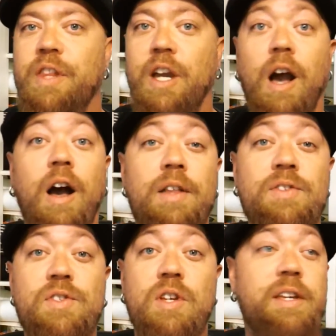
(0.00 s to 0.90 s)
the
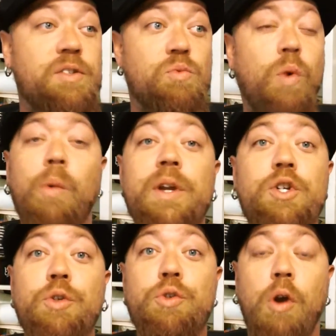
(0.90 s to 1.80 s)
gods is what we
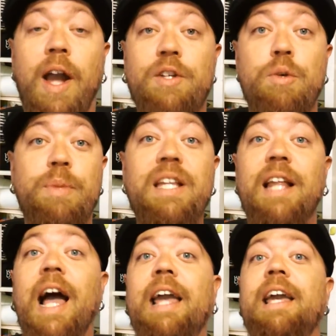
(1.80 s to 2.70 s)
should try to be
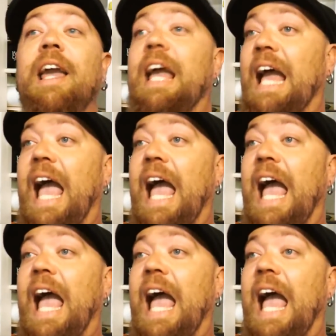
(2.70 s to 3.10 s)
like,